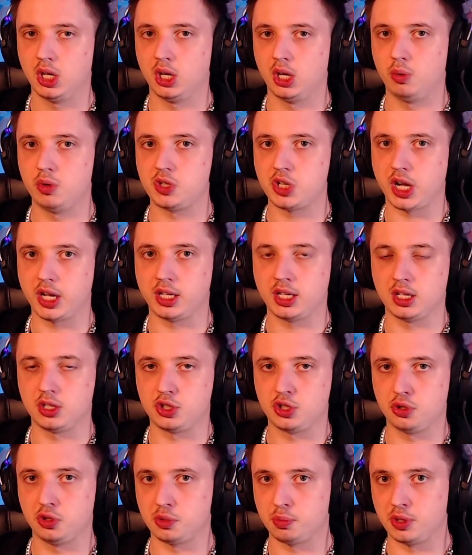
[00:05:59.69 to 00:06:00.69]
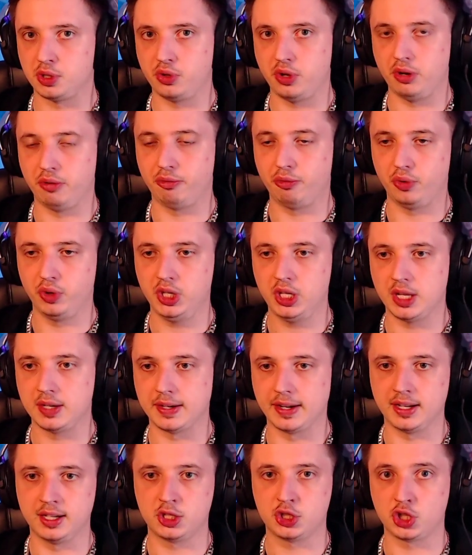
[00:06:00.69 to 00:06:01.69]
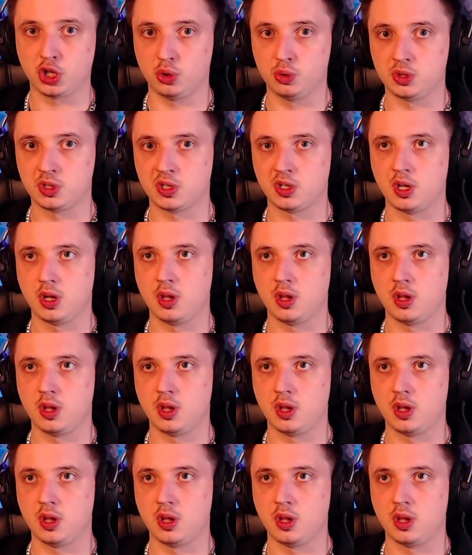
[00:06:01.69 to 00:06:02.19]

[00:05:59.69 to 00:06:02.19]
which I can choose between three, and I chose